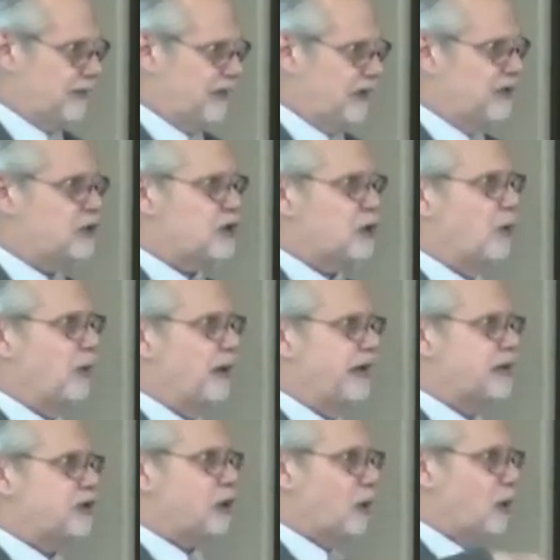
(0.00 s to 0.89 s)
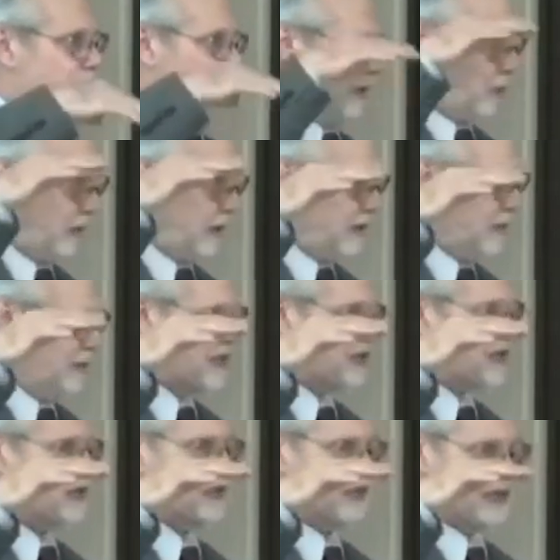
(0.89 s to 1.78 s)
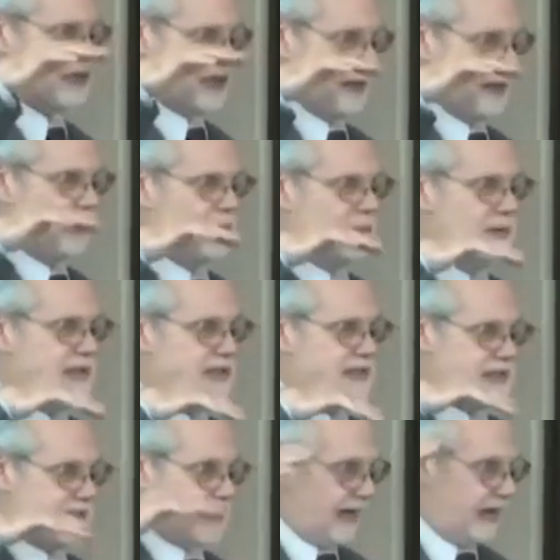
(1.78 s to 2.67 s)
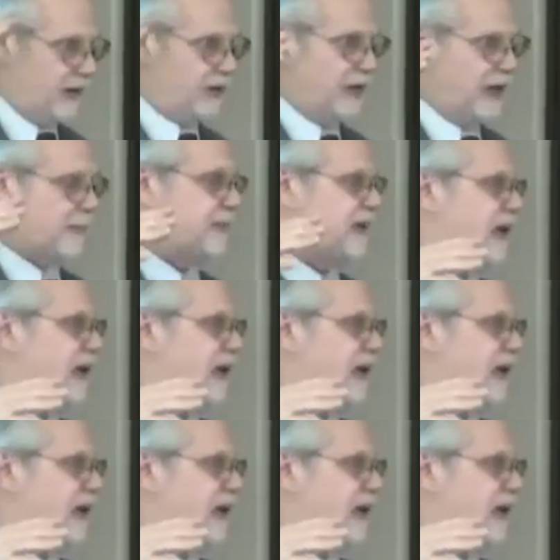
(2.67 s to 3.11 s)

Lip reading: So it's only when the business is able to be scaled up.